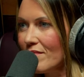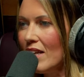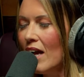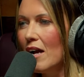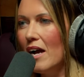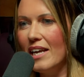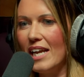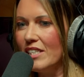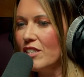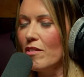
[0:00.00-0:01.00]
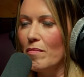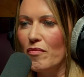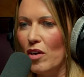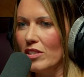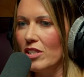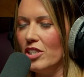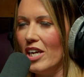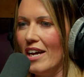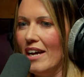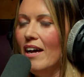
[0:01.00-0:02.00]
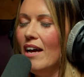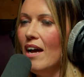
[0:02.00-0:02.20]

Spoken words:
And each of them have got a shirt,